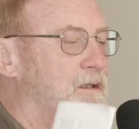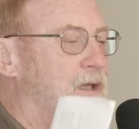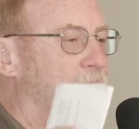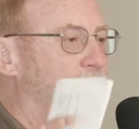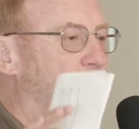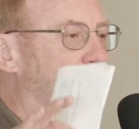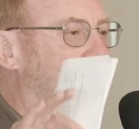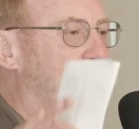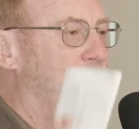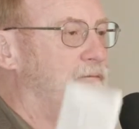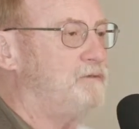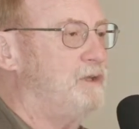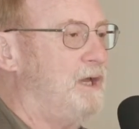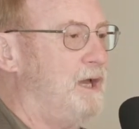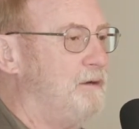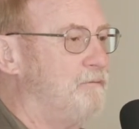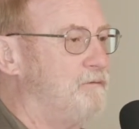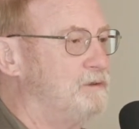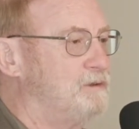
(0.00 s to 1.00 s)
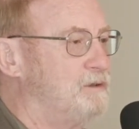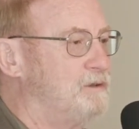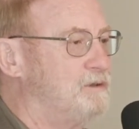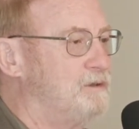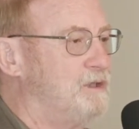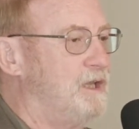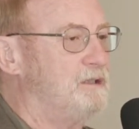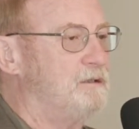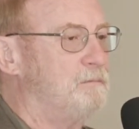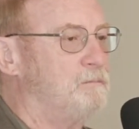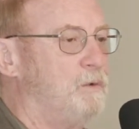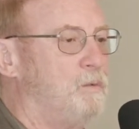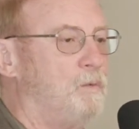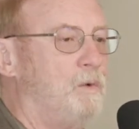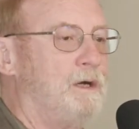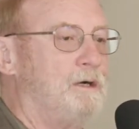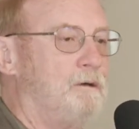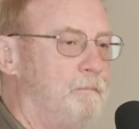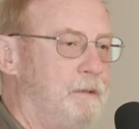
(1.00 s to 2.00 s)
that we have to have a sustainable
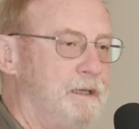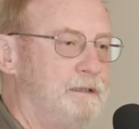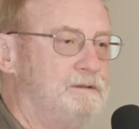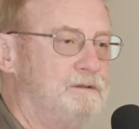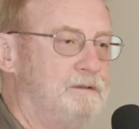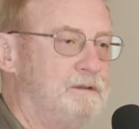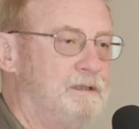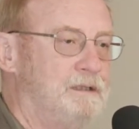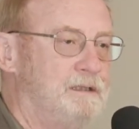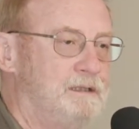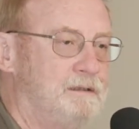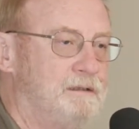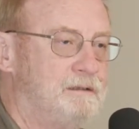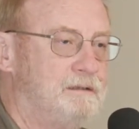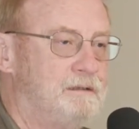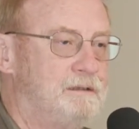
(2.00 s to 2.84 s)
water basin here.